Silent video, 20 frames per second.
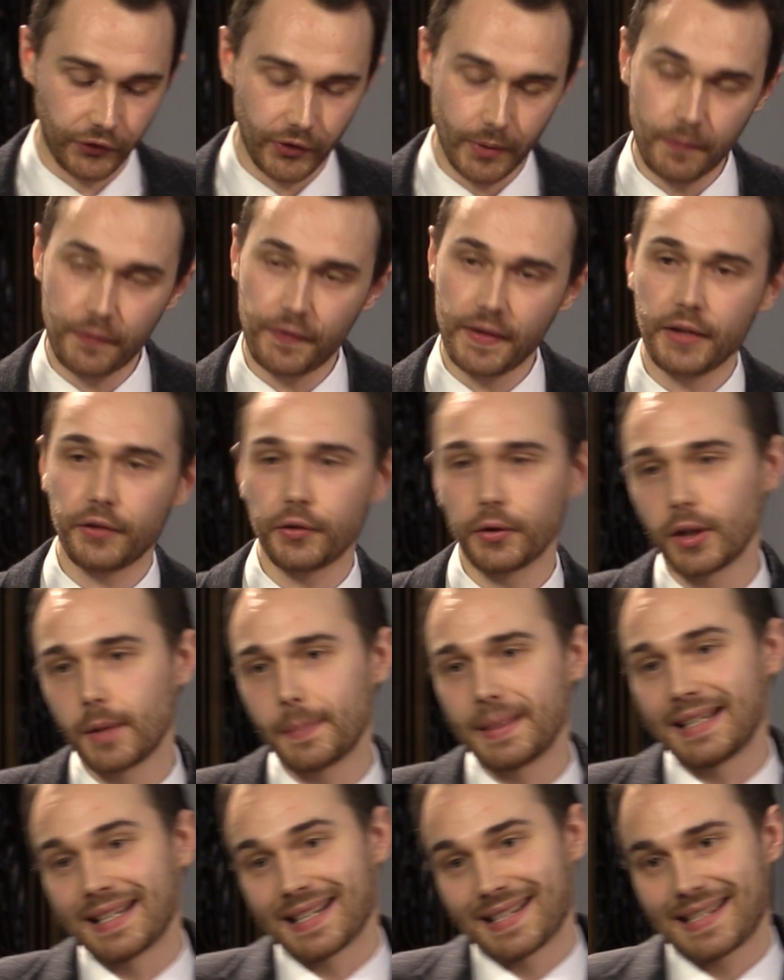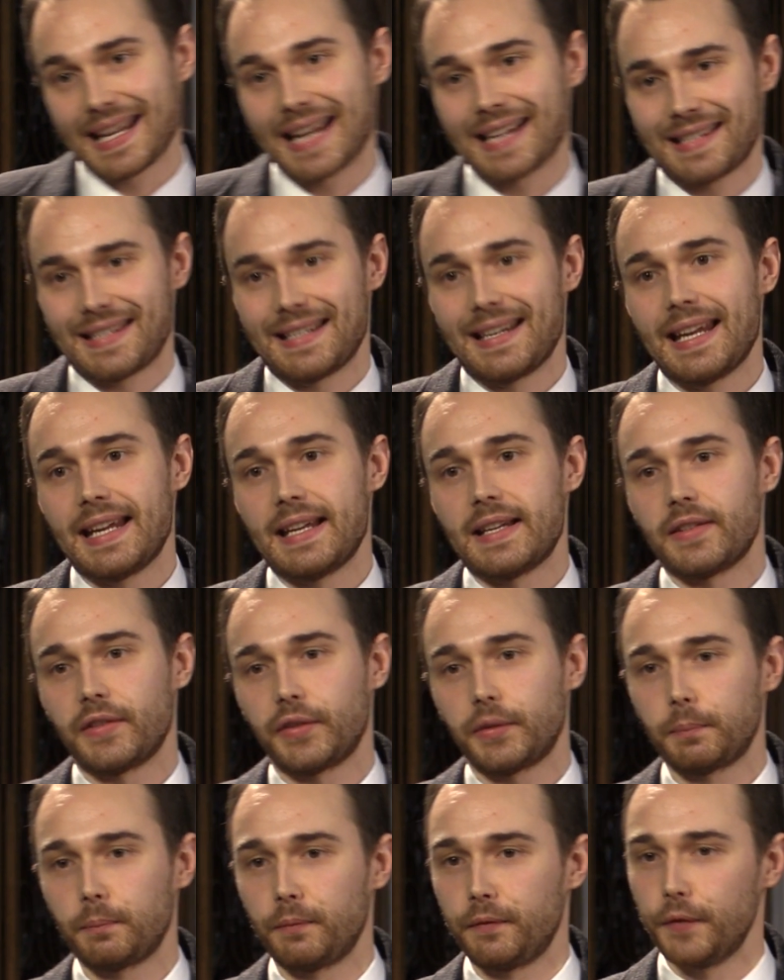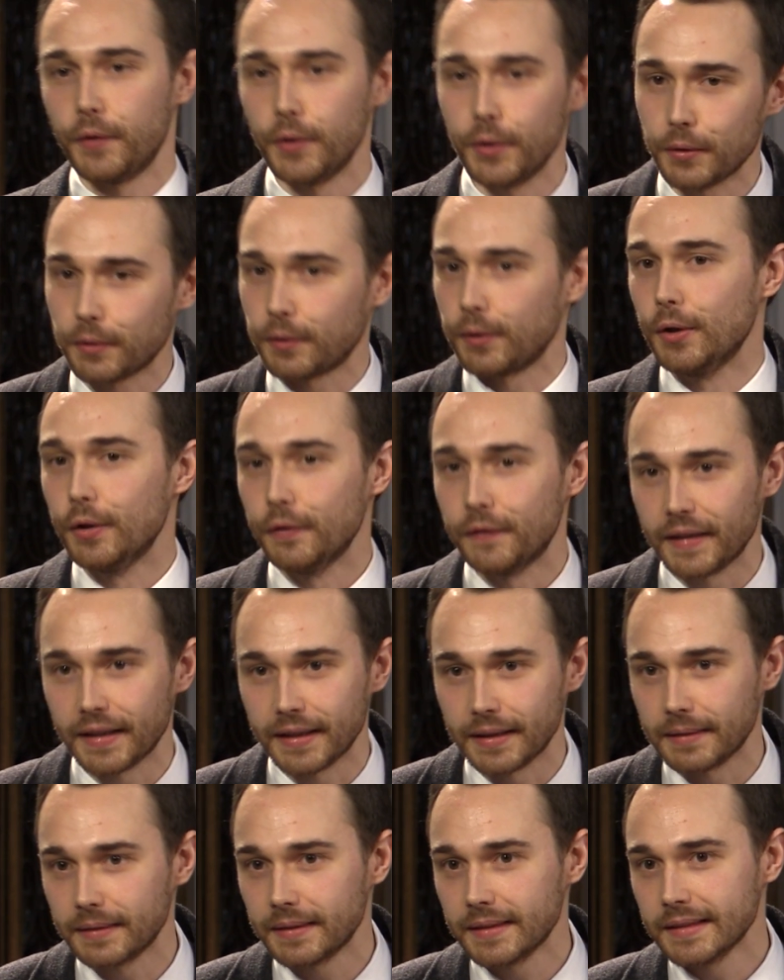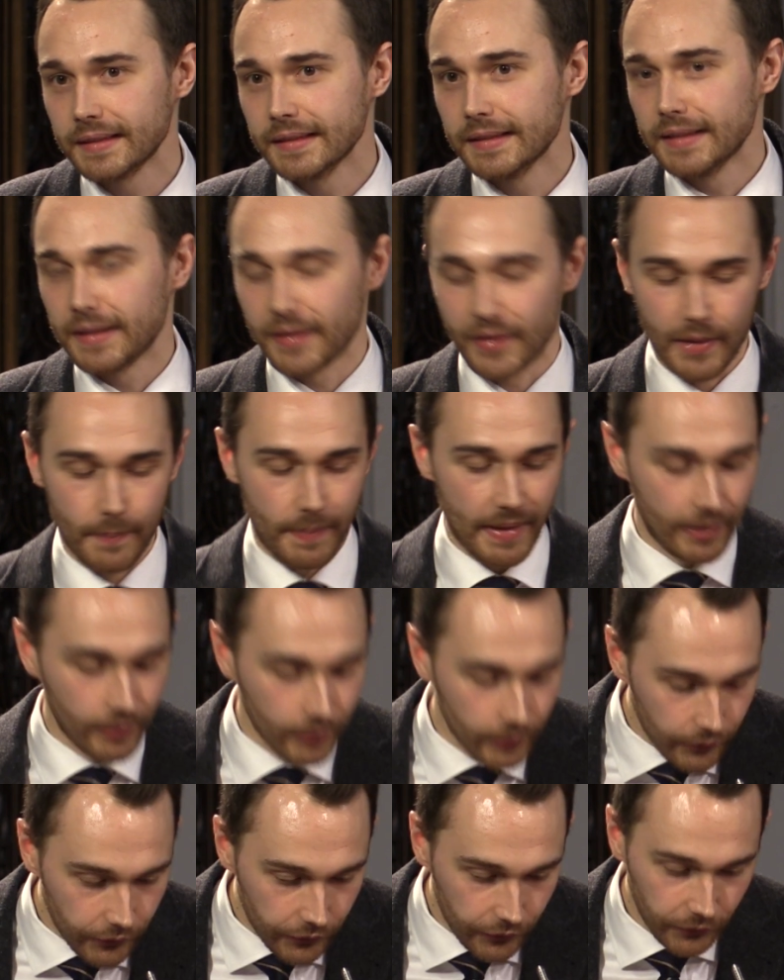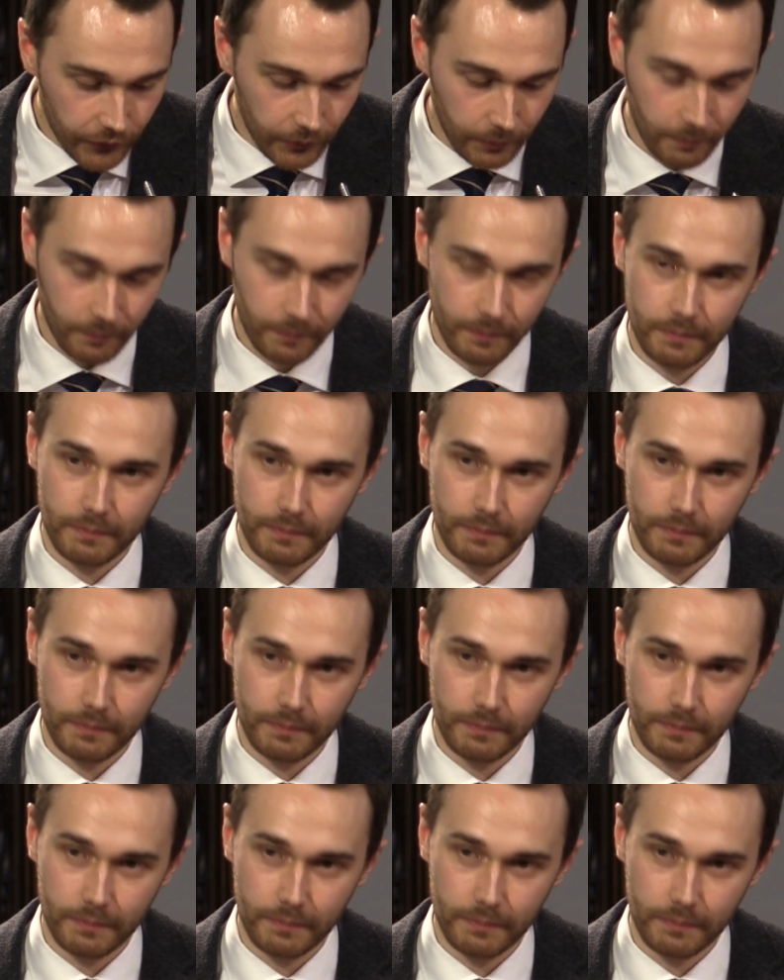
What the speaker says: Some things are going to be necessities: food, clothing, the bills.